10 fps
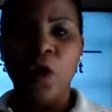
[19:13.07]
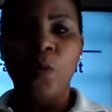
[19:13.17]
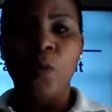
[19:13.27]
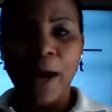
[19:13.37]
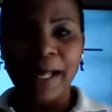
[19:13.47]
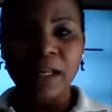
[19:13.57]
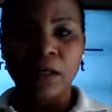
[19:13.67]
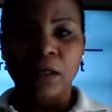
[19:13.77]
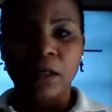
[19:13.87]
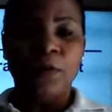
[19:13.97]

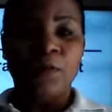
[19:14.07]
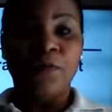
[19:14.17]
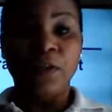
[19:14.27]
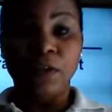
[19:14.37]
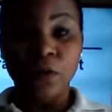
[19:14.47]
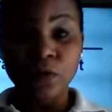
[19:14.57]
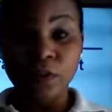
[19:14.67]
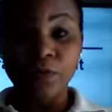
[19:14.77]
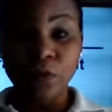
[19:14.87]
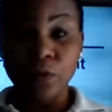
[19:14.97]
Well, for those
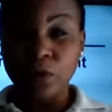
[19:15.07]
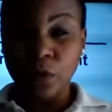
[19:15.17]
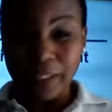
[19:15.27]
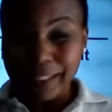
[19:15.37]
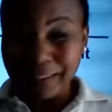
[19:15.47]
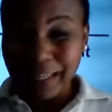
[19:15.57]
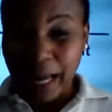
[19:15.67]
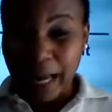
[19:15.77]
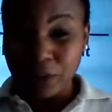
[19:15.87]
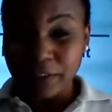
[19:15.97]
of you, those are the
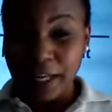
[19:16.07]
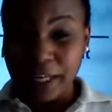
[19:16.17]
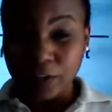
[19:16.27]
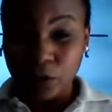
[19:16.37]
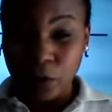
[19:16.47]
time we're taking.